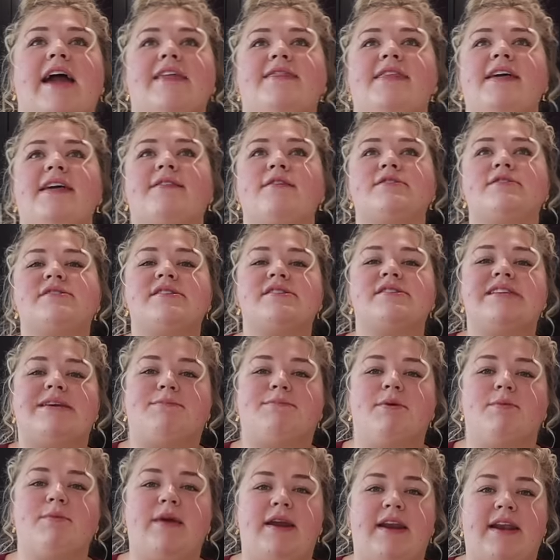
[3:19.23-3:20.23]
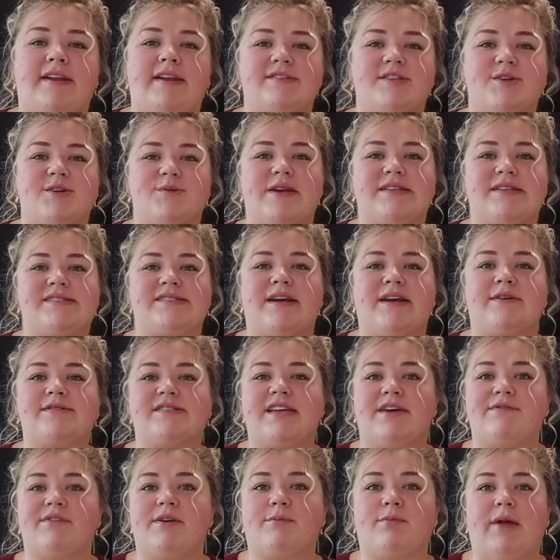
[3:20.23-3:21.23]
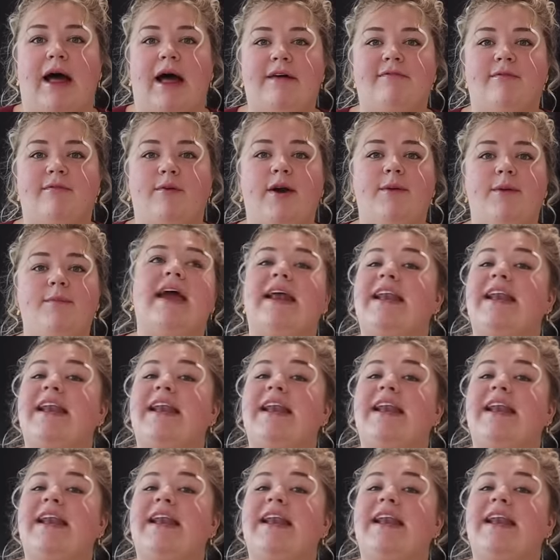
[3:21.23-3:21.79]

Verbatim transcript: I think there's a deeper meaning to the reason I was given a platform.